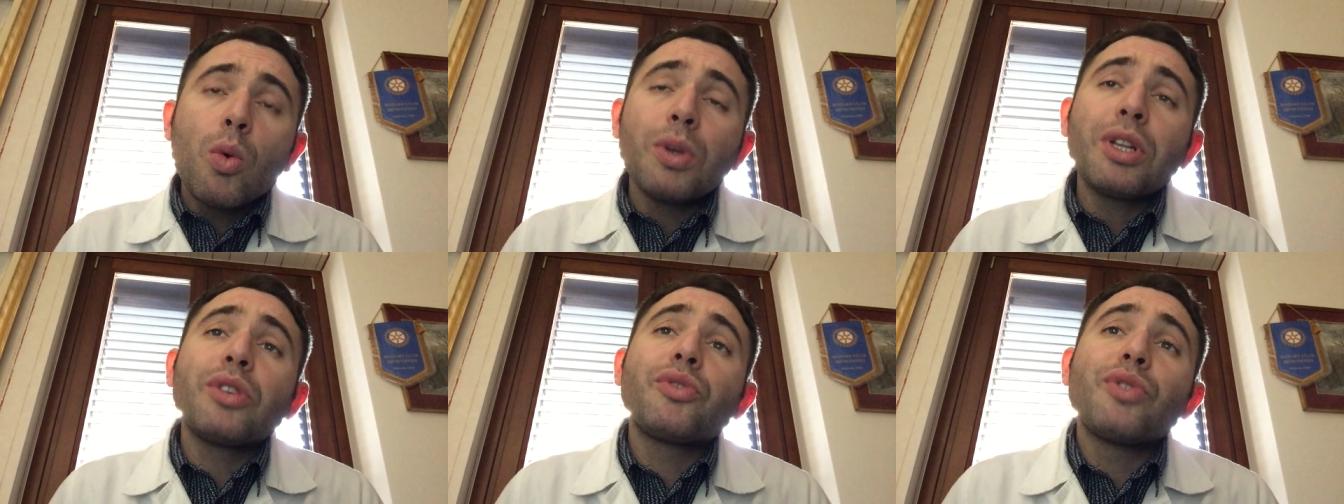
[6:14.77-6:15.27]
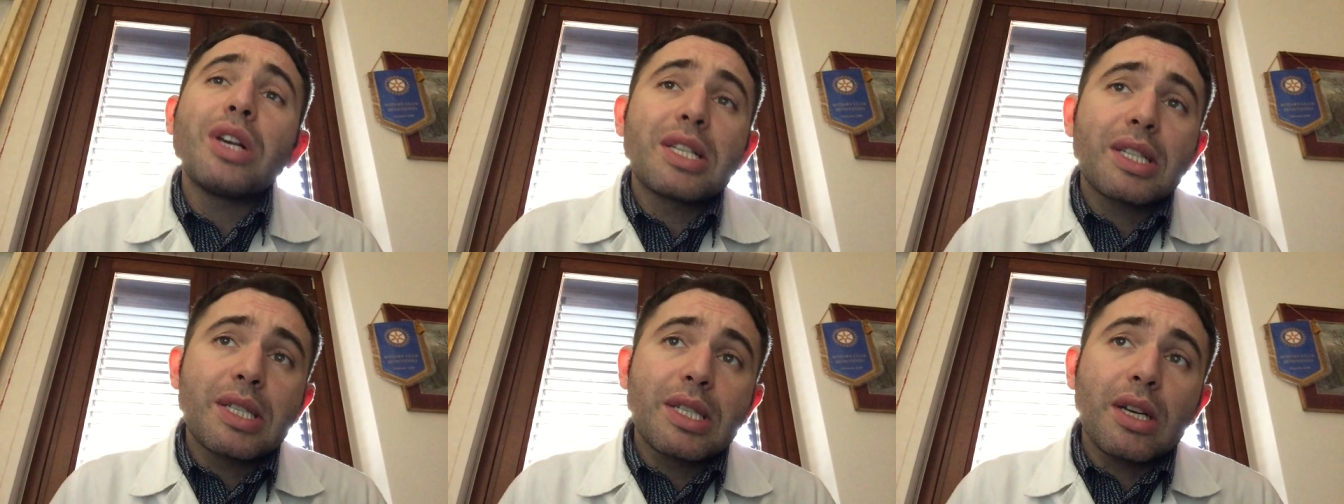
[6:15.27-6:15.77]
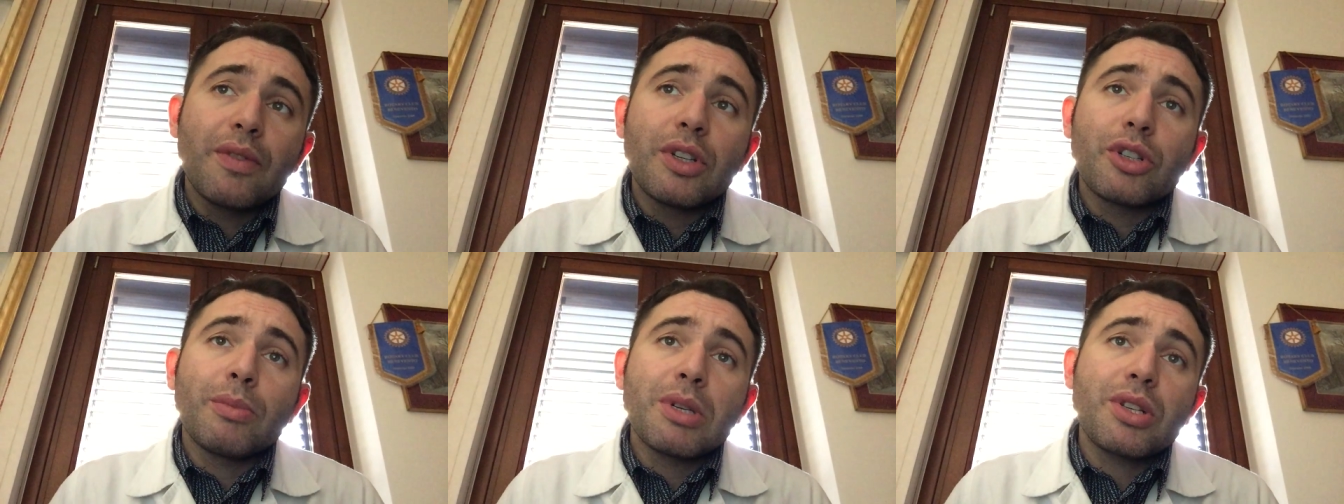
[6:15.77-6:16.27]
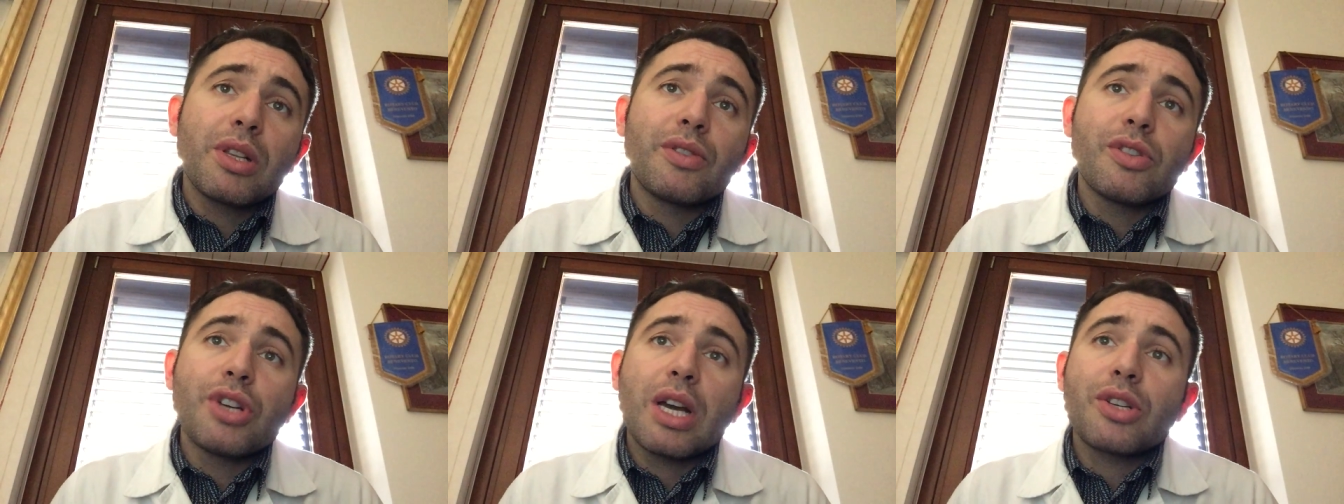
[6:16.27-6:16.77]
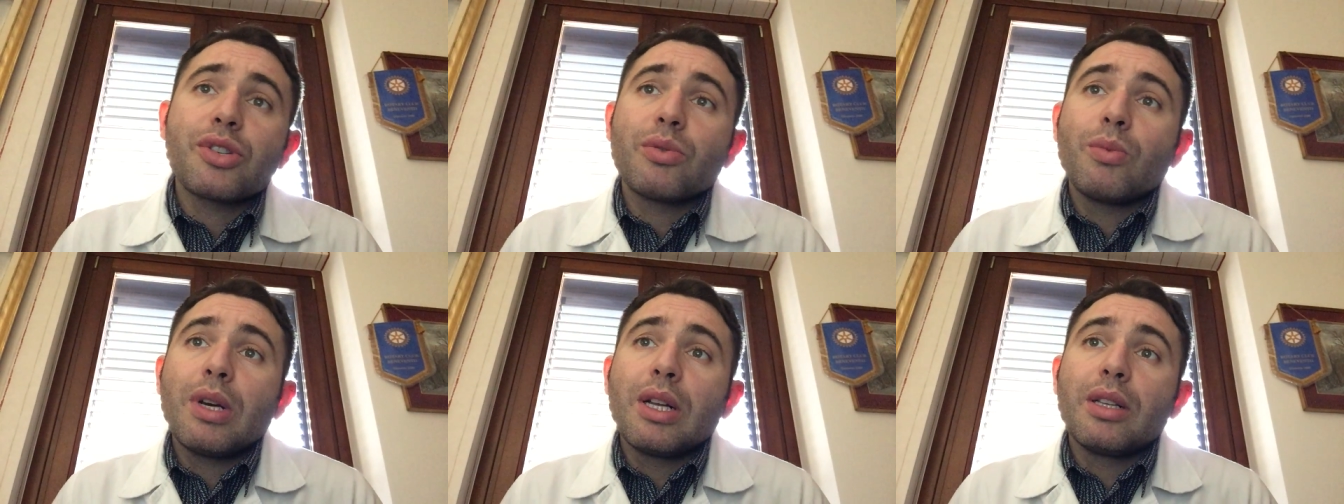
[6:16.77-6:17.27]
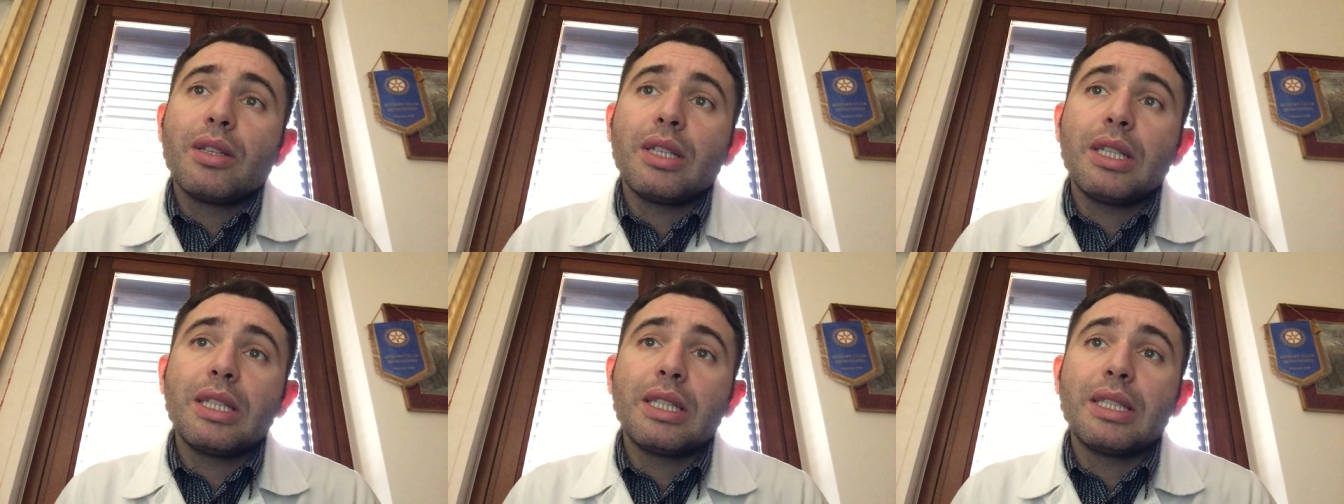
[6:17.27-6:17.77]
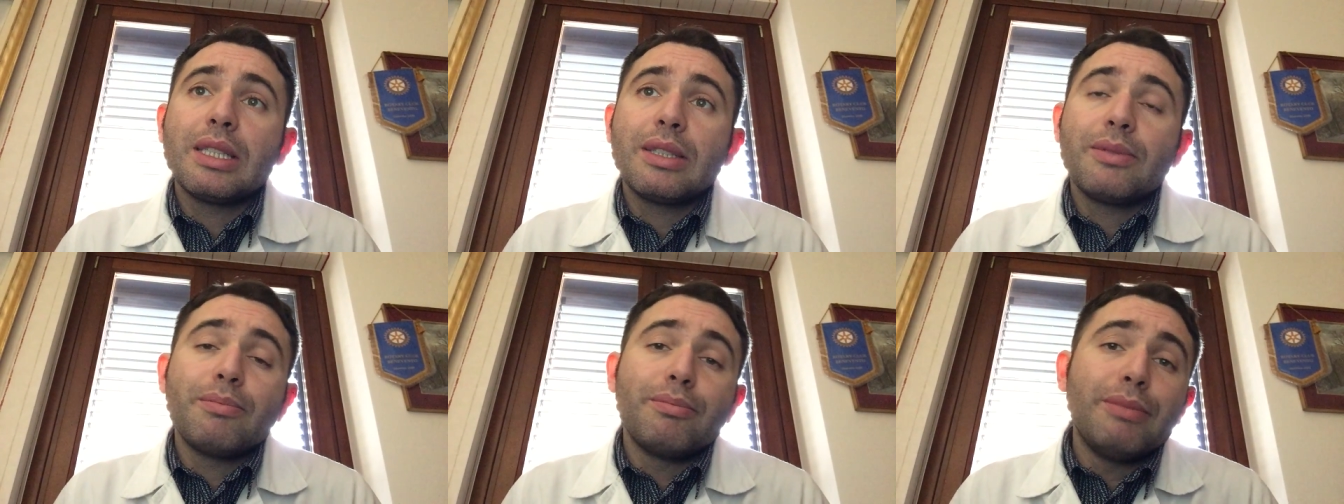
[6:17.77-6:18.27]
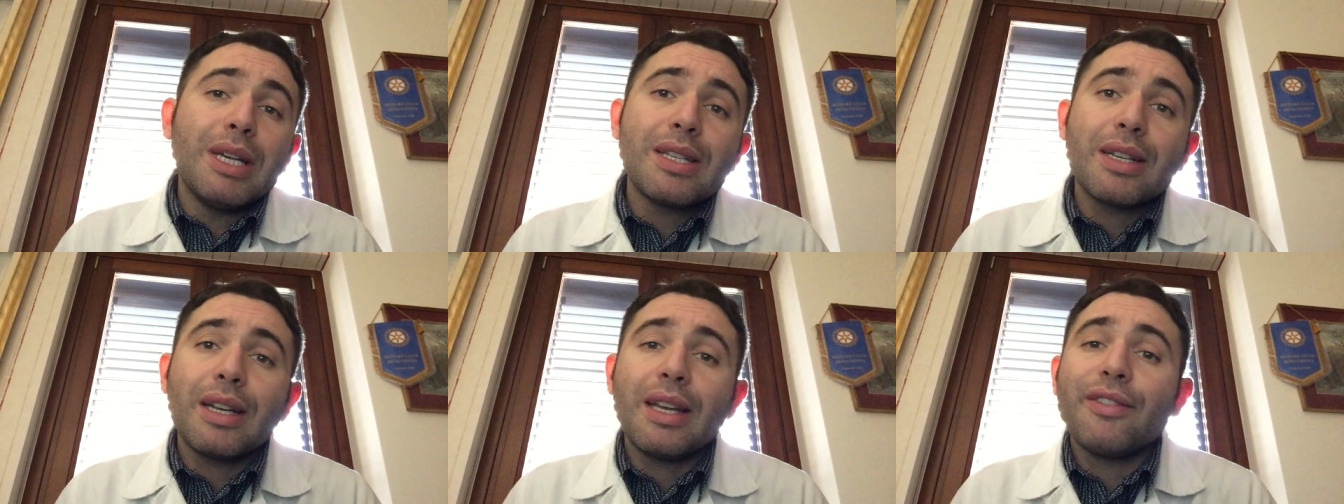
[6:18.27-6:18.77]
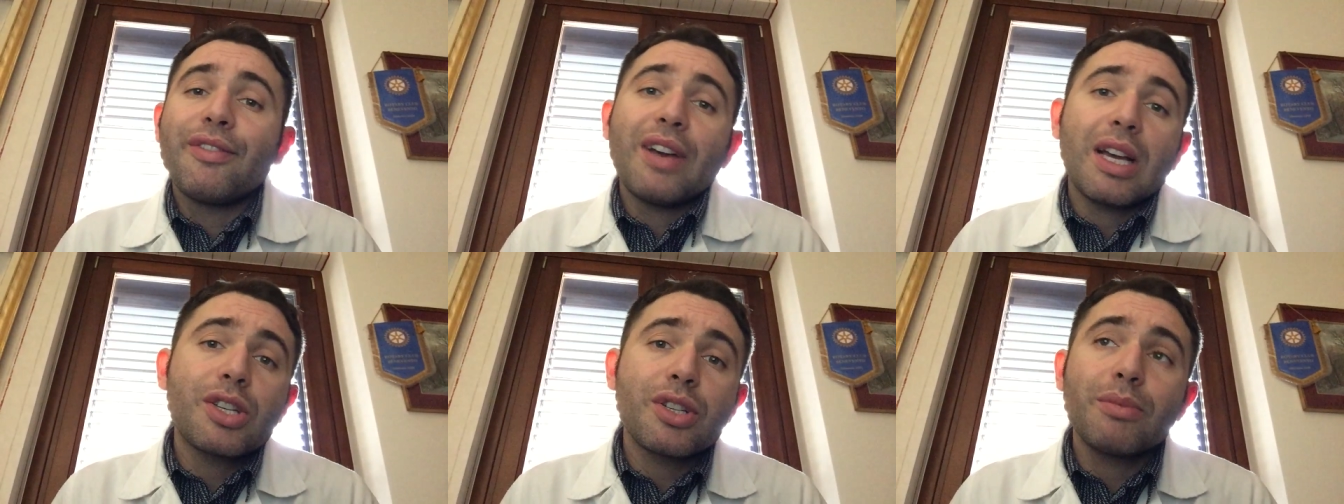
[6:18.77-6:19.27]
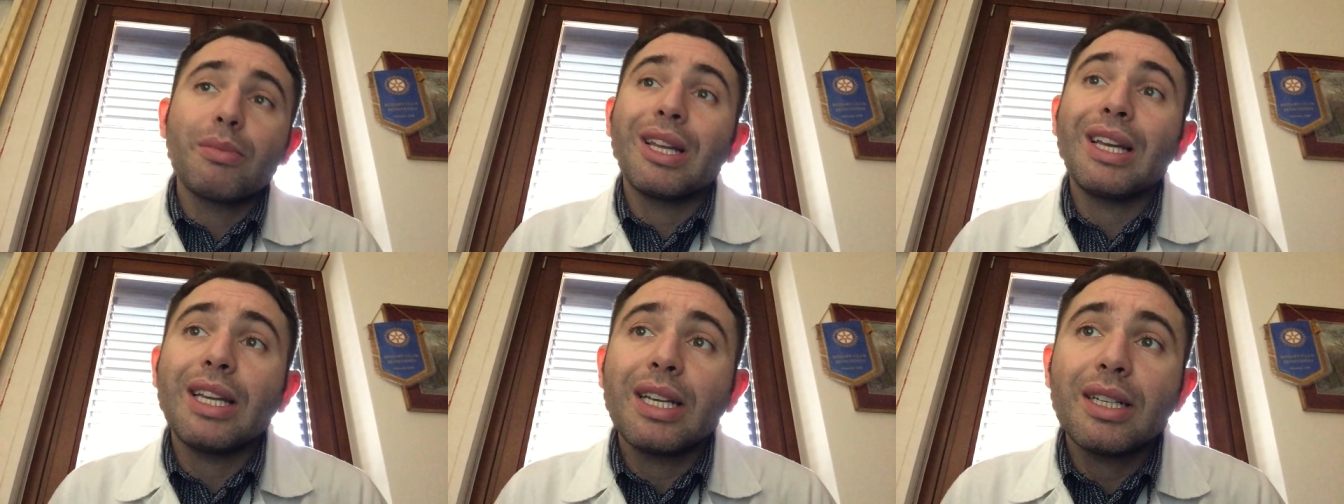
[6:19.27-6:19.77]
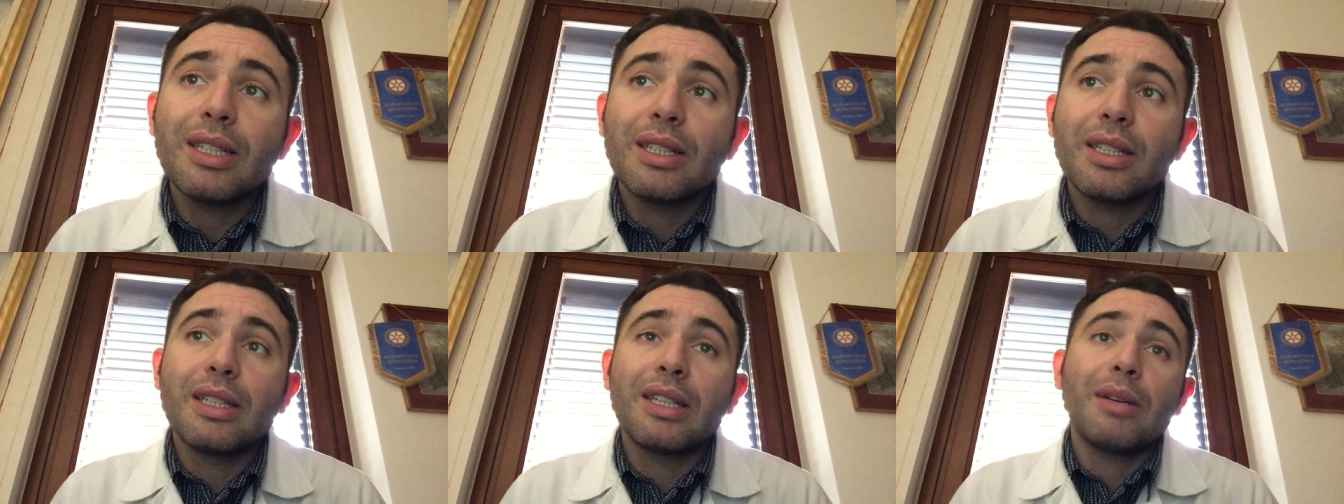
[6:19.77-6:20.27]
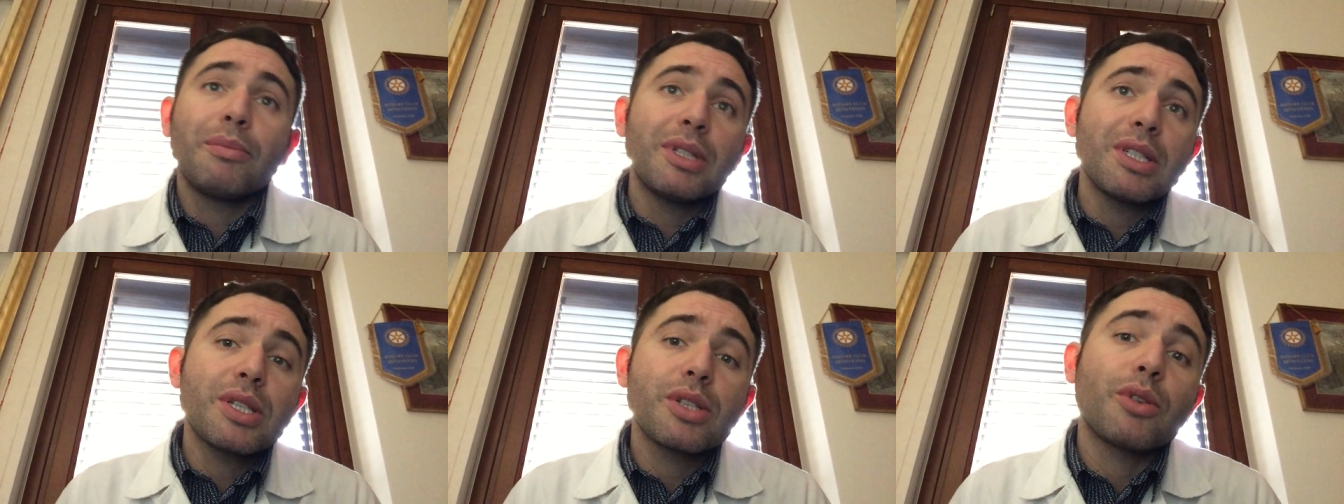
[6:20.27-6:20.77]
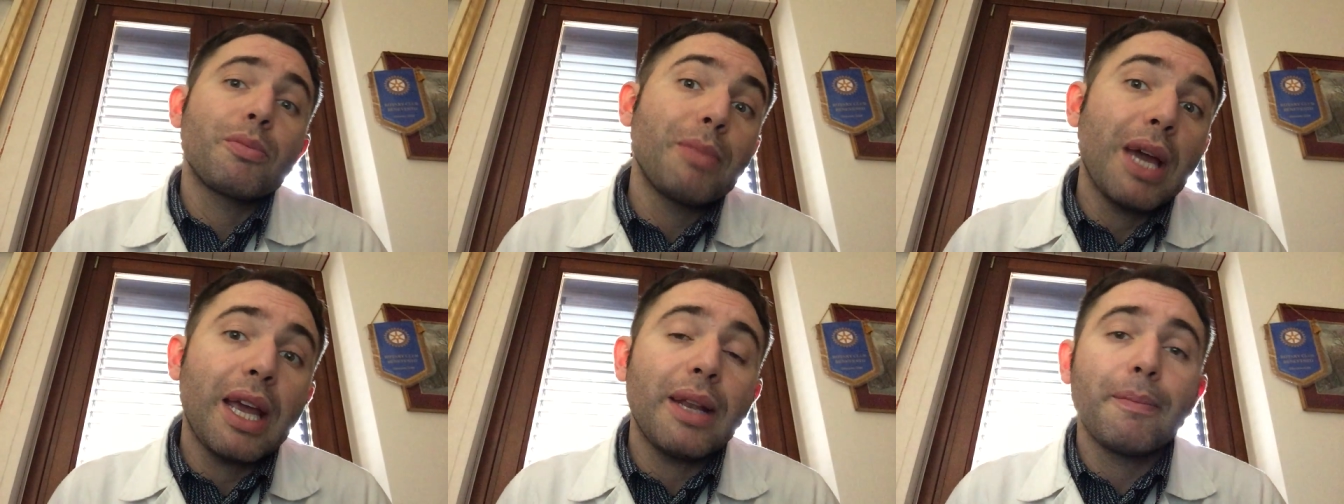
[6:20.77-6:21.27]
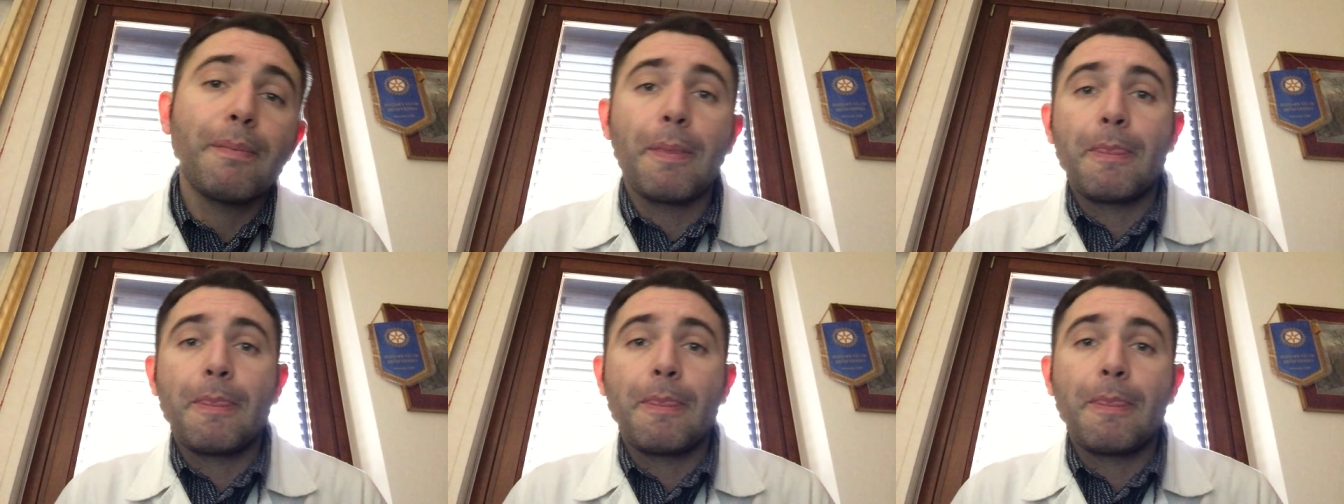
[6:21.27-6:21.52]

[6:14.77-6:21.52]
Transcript: What are the risks of intramuscular injection? Well, basically infection, bleeding, numbness, or pain.